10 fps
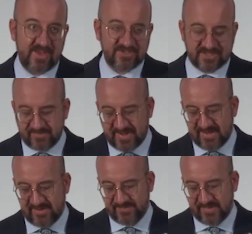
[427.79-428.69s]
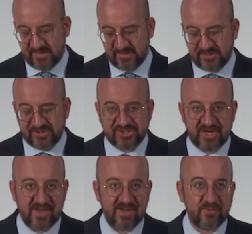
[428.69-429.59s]
and Japan
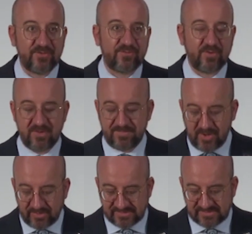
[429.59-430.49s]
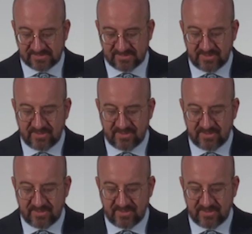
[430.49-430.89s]
share a strong bond,